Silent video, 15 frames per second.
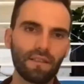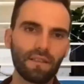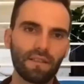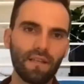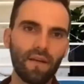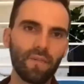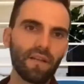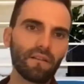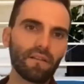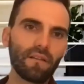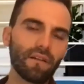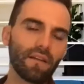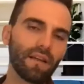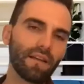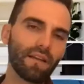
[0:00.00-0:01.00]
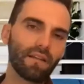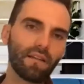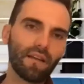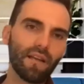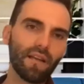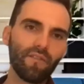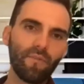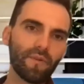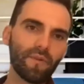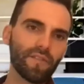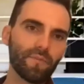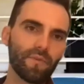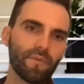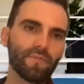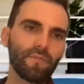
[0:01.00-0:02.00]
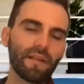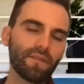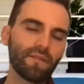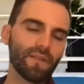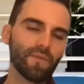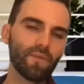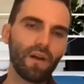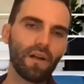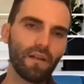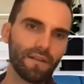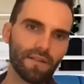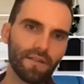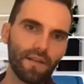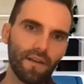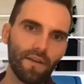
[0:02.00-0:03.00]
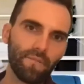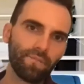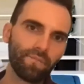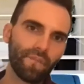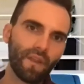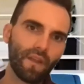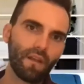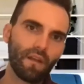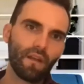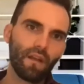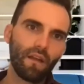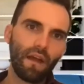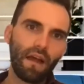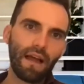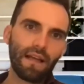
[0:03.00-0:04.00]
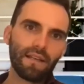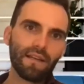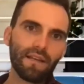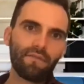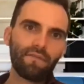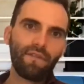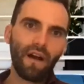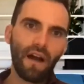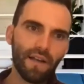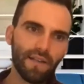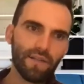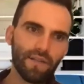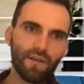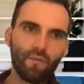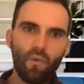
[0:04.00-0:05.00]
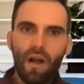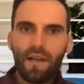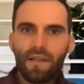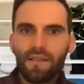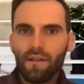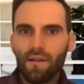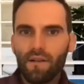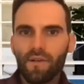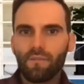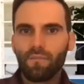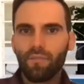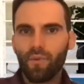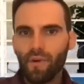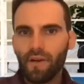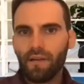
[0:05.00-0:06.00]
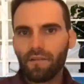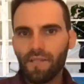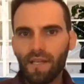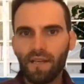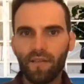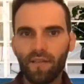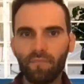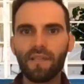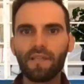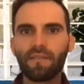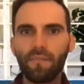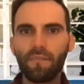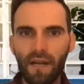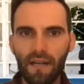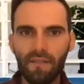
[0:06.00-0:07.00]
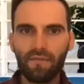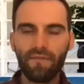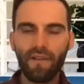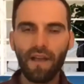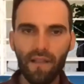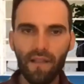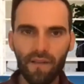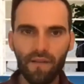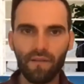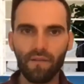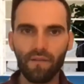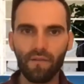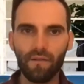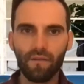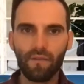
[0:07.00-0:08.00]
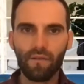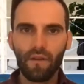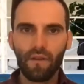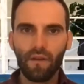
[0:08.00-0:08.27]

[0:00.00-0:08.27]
I mean, look at it from a perspective as well as an advisor. Why is it also important outside of the peace of mind, the value?